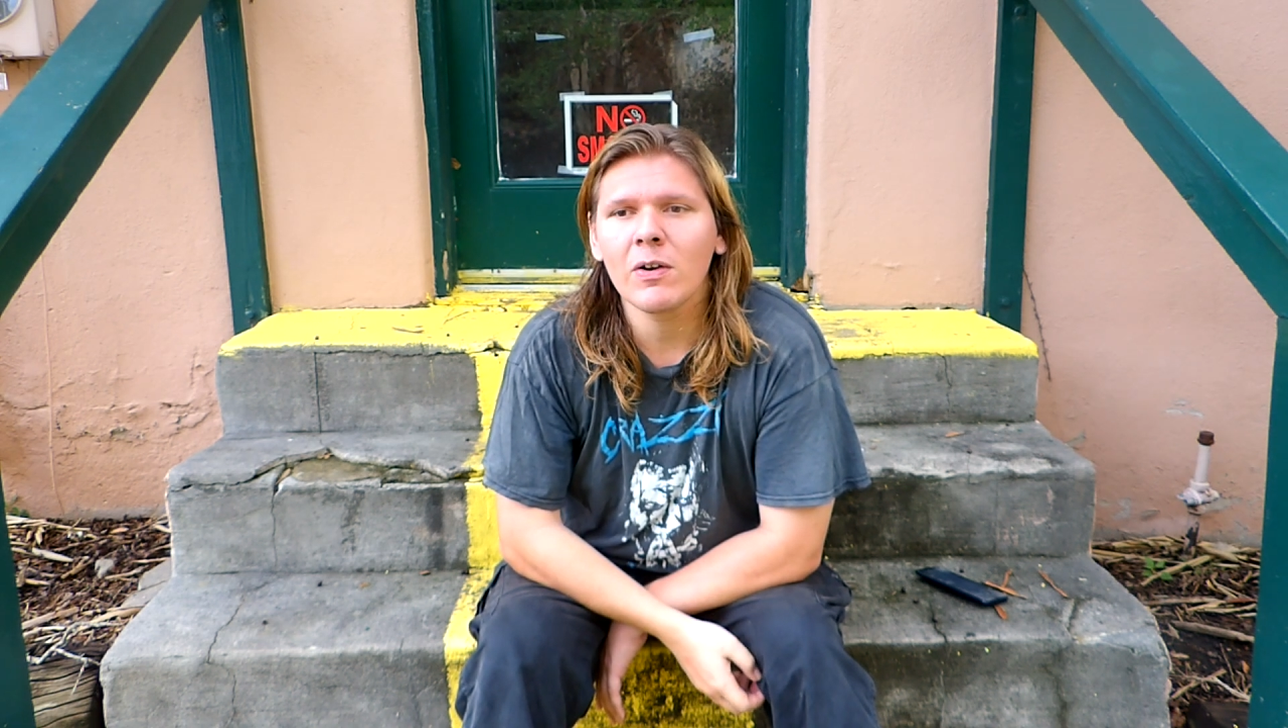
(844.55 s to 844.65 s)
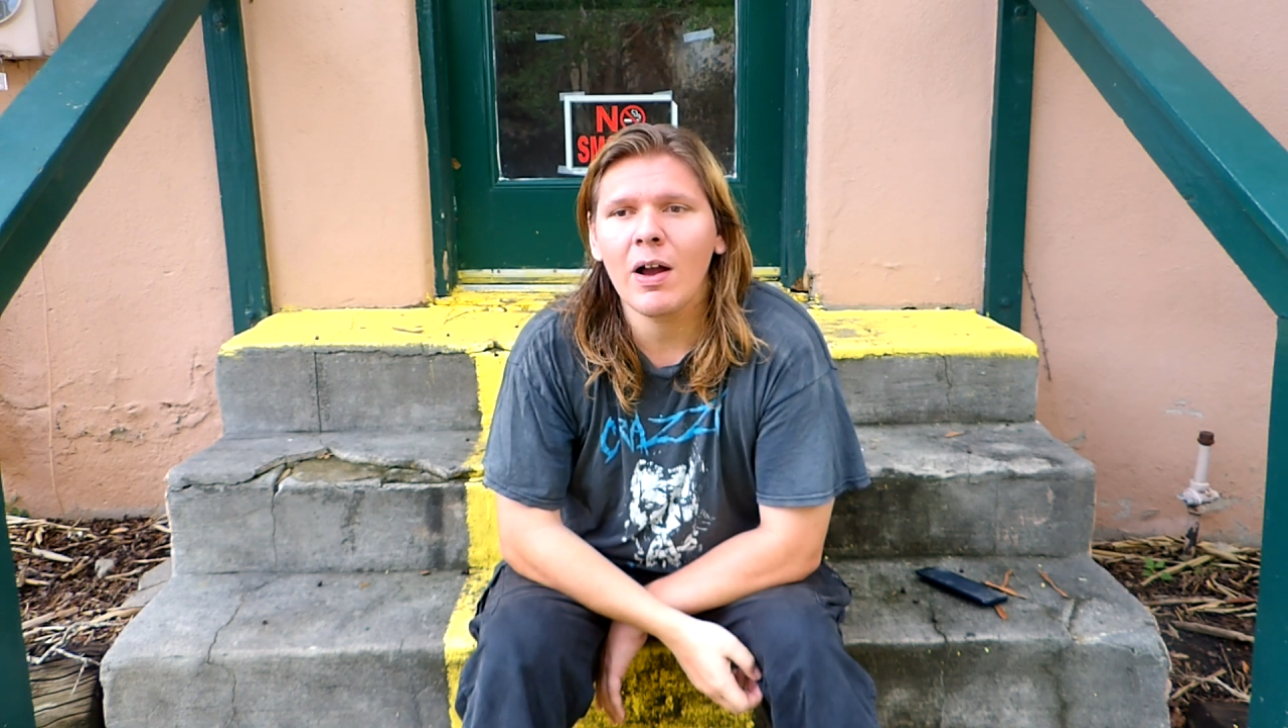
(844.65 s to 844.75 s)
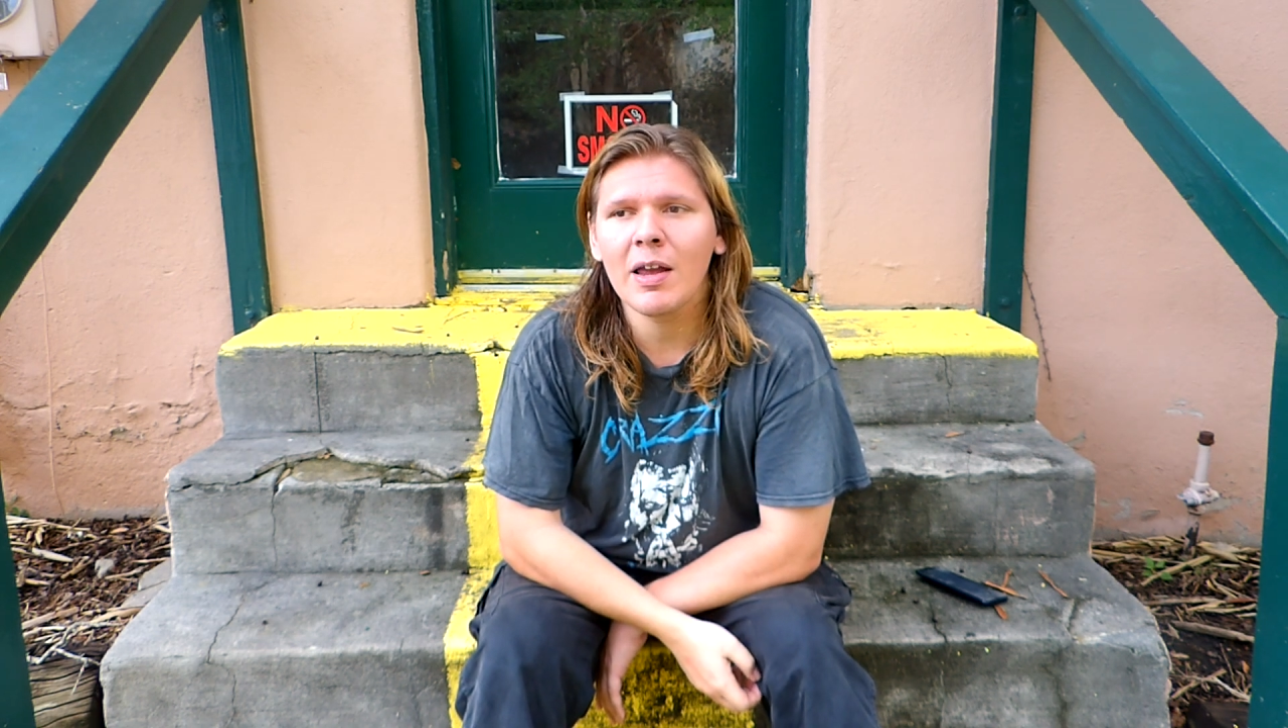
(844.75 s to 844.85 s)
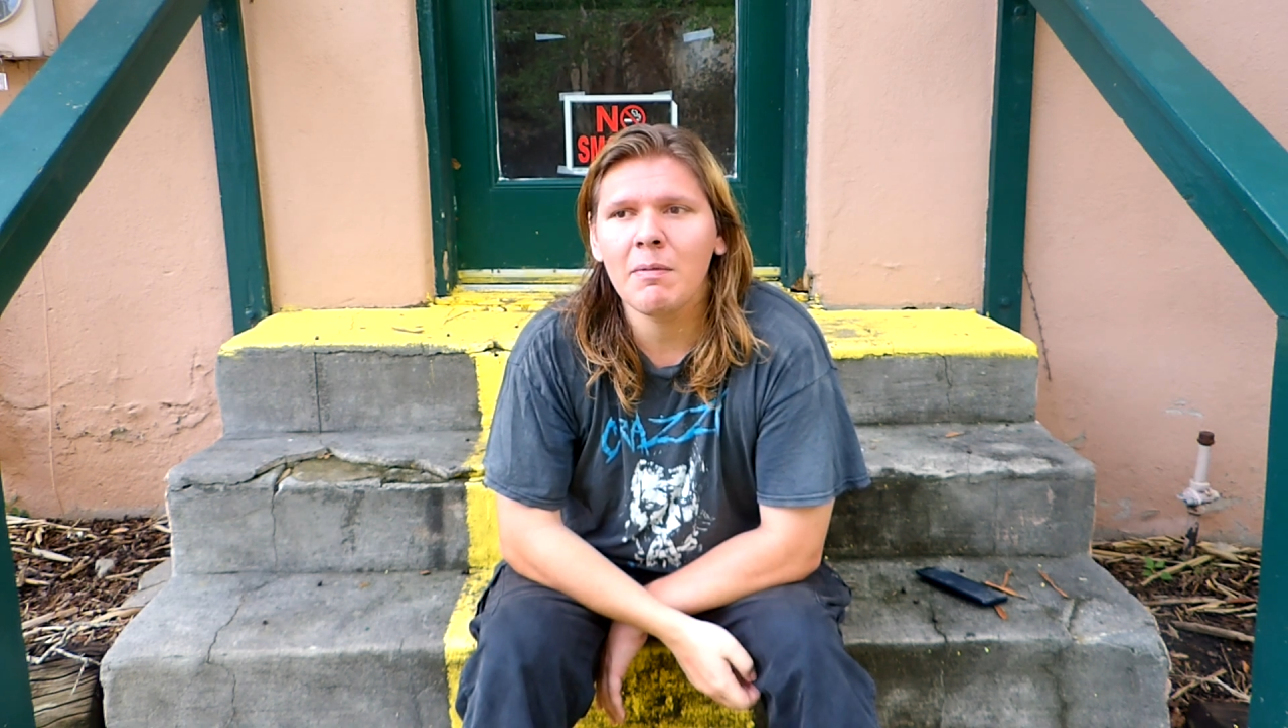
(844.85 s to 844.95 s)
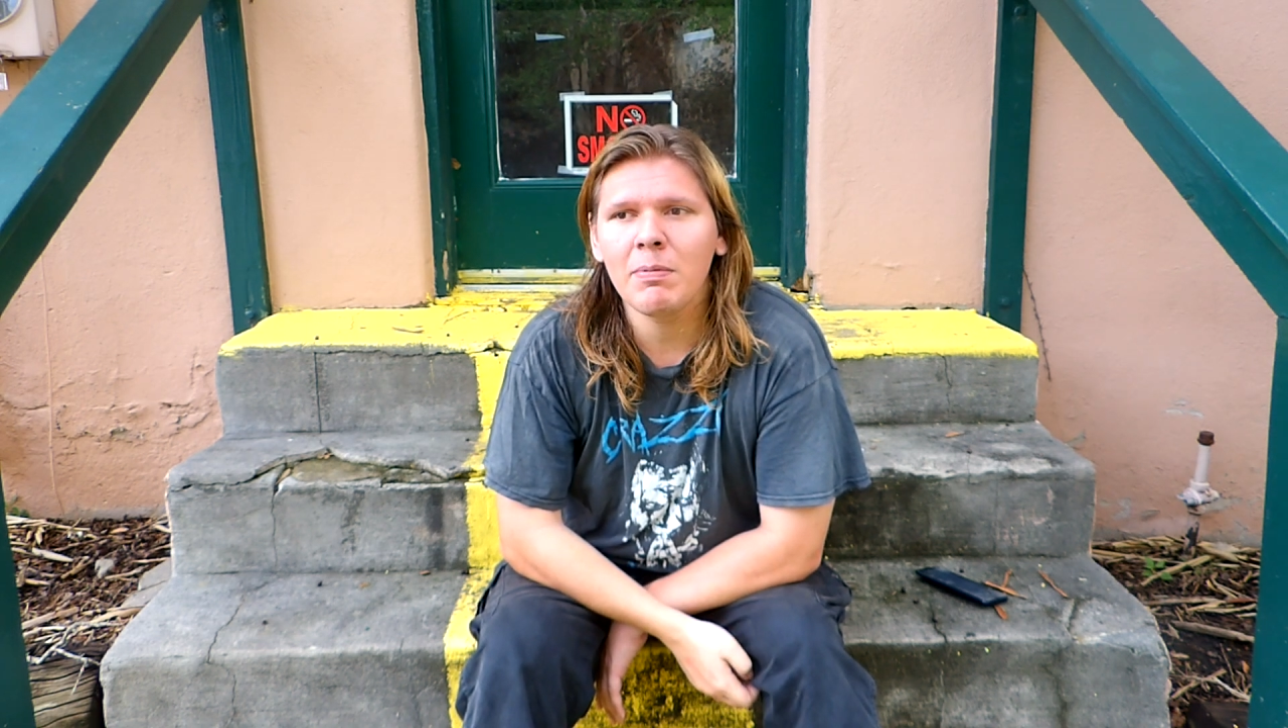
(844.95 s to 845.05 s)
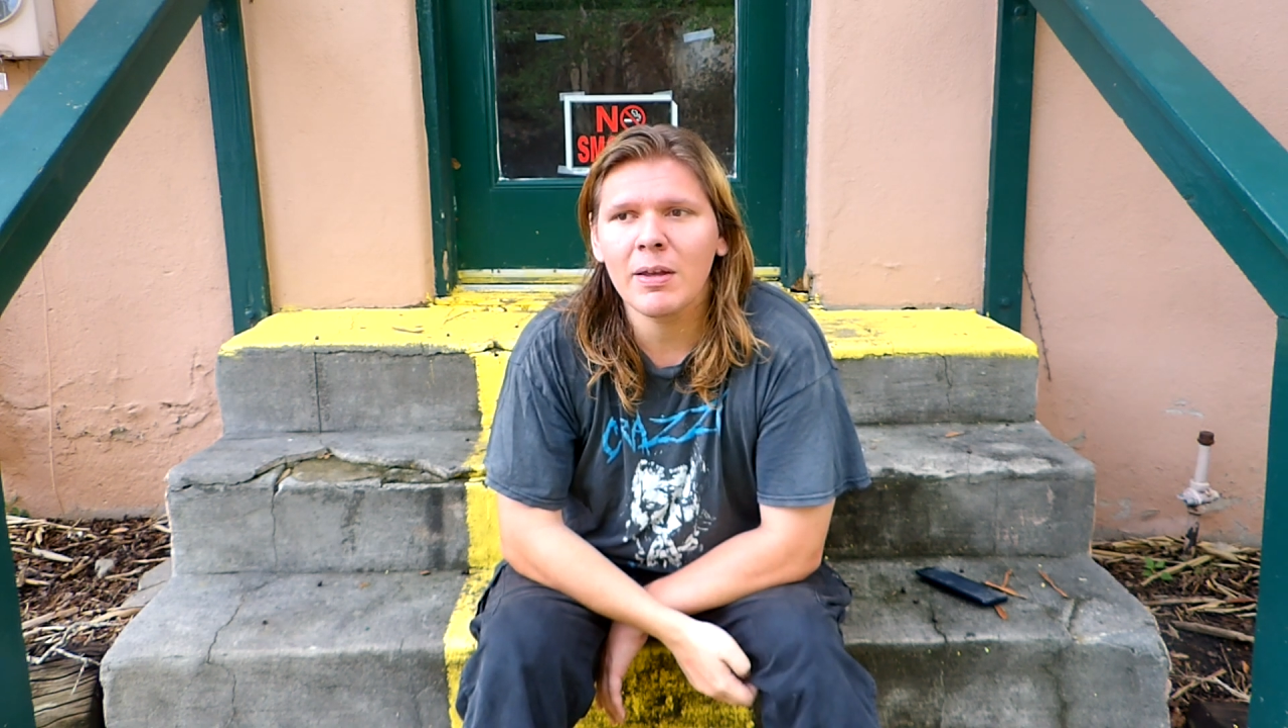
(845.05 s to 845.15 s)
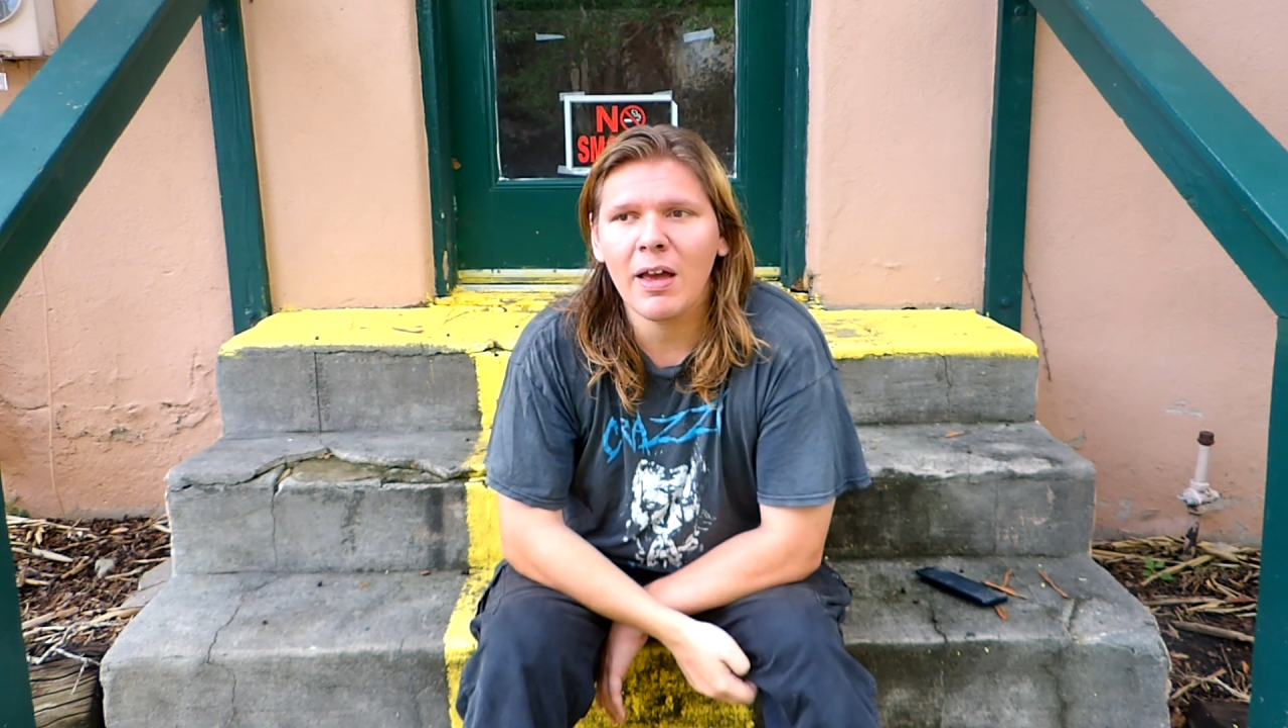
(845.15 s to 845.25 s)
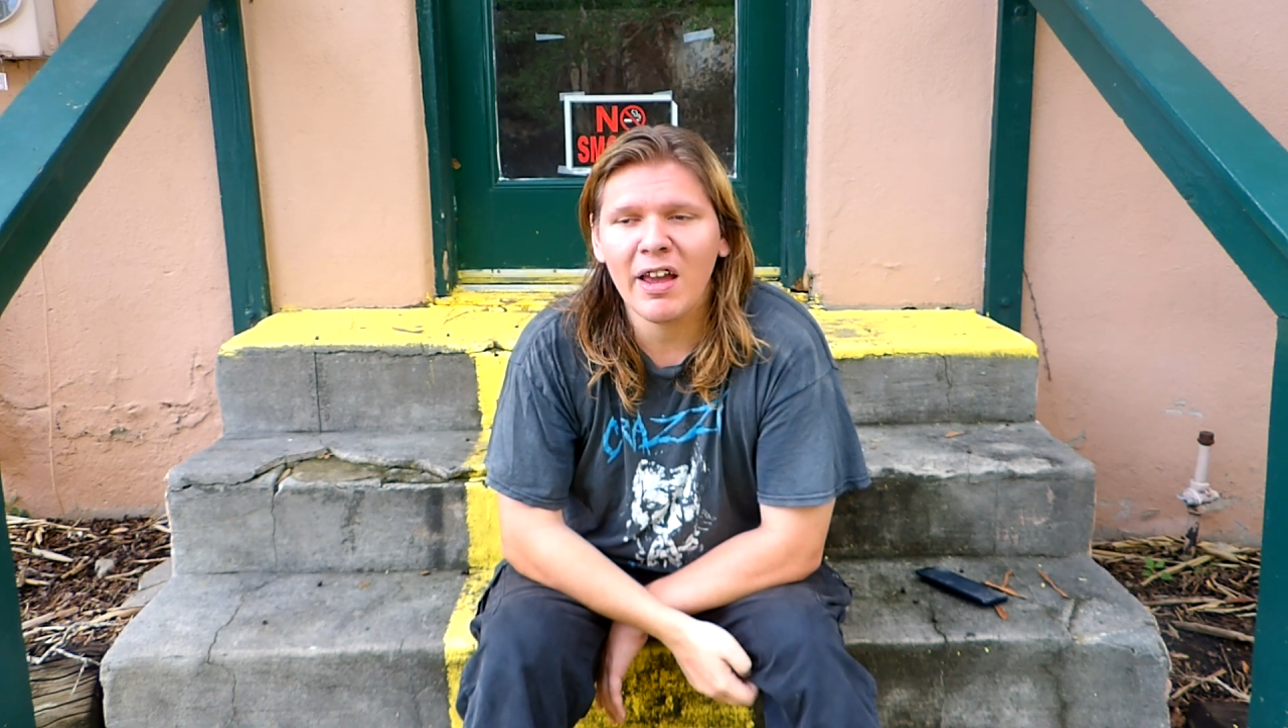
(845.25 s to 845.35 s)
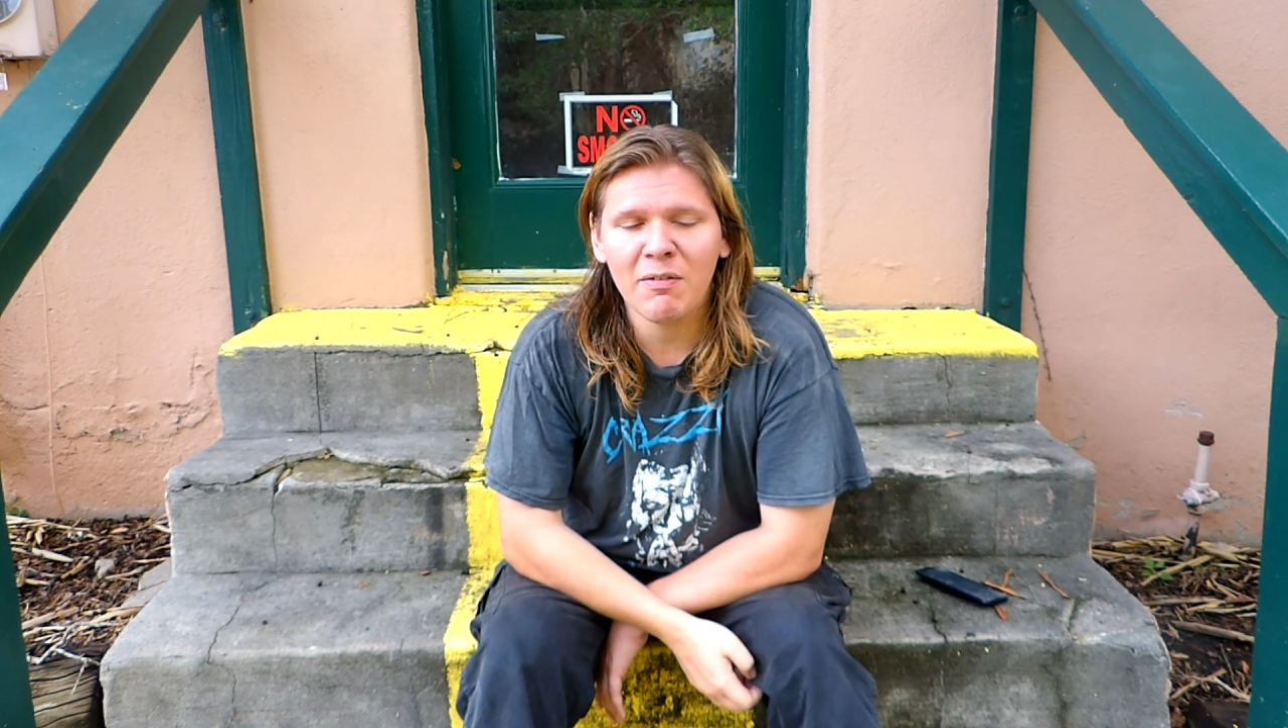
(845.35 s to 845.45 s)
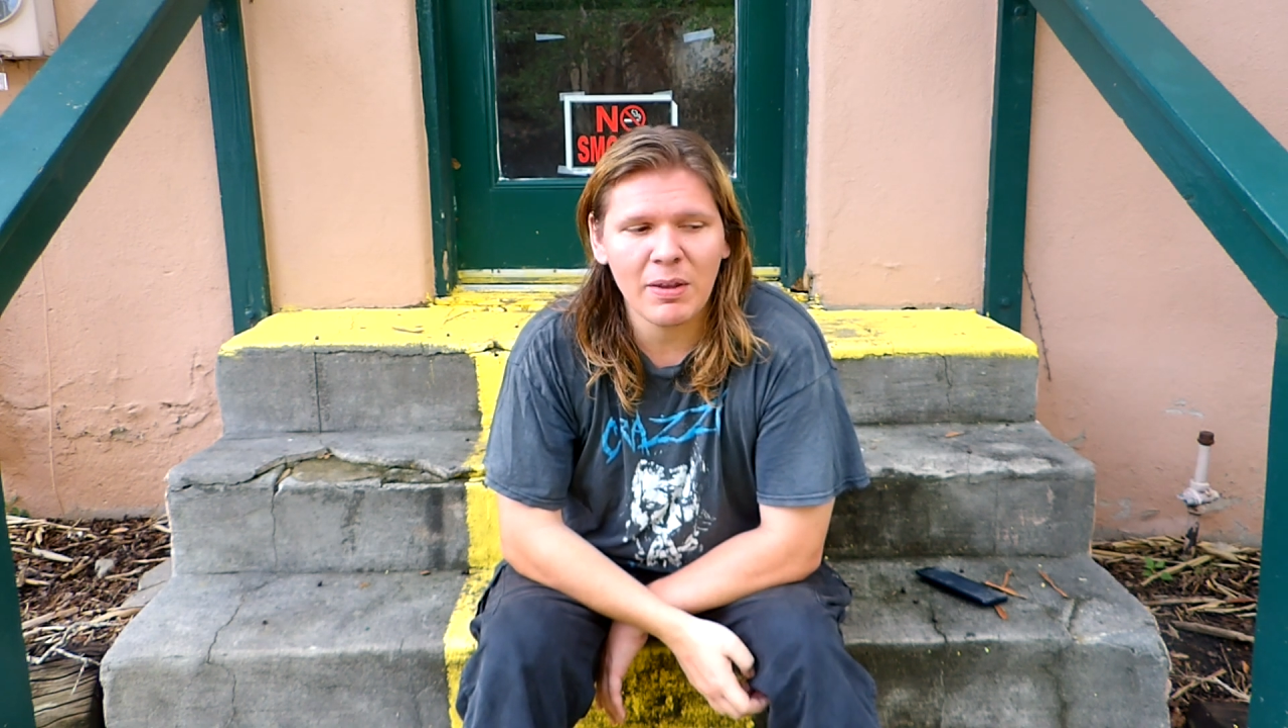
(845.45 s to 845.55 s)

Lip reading: I have